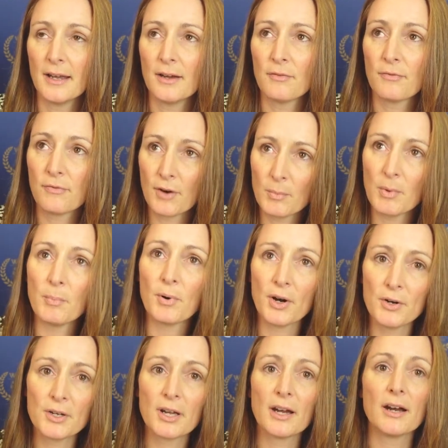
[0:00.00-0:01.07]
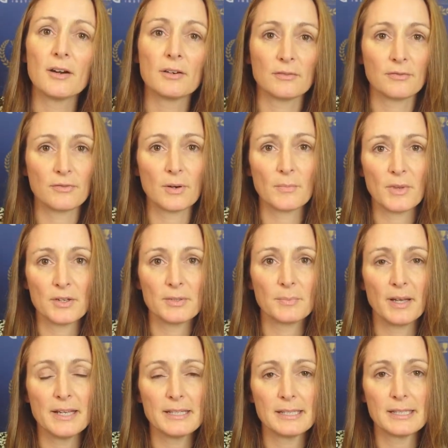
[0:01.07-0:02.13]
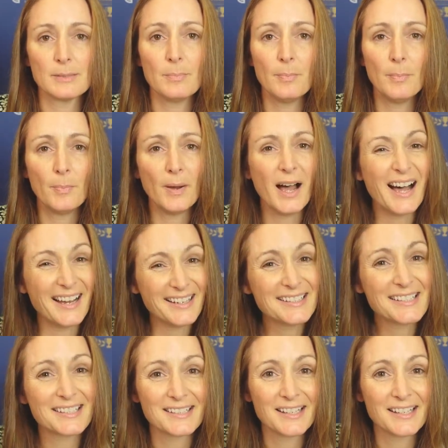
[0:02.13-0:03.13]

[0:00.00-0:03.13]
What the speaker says: from a broker and from those places. But